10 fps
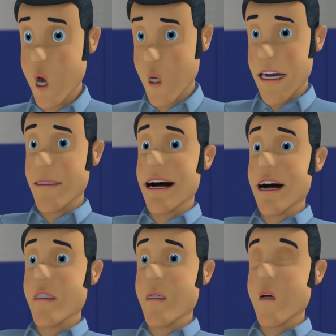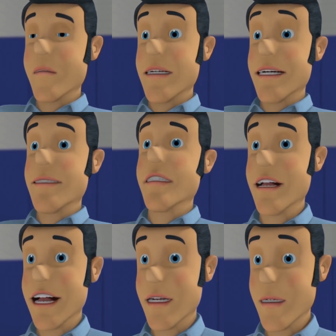Sorry, Fire Captain
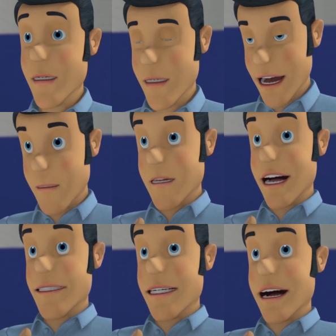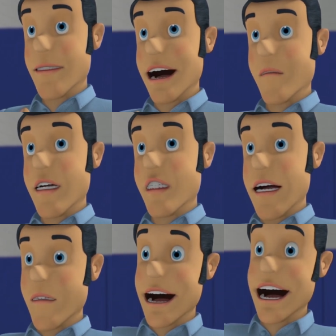Steele. I'm playing at the
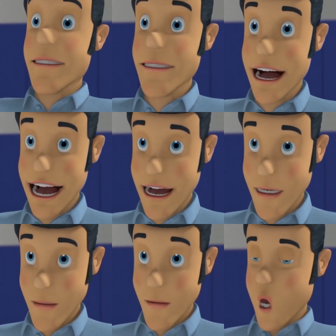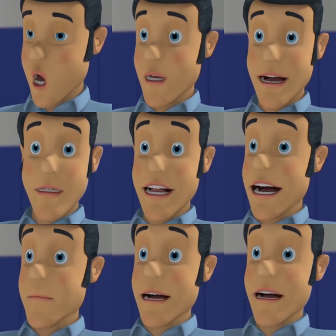fishy fun day. Don't want to
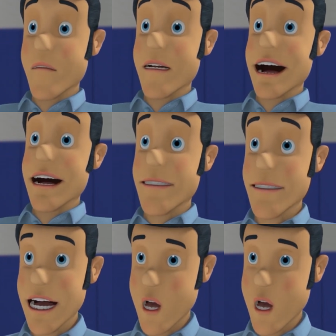let my fans